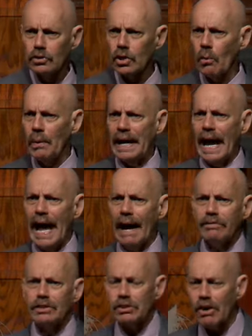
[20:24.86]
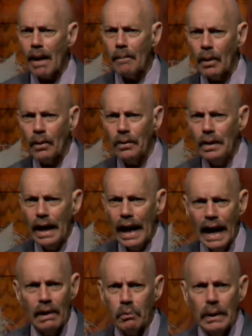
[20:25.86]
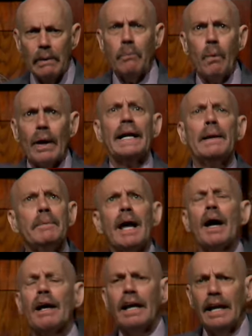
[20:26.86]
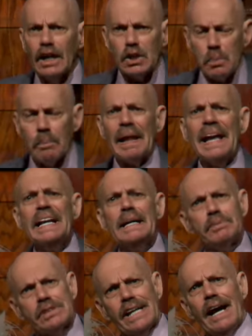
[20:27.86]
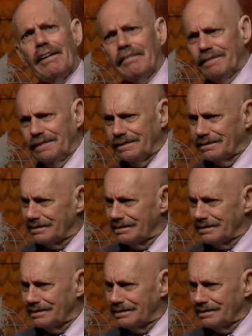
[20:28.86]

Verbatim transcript: So we have trouble and we want him to explain himself.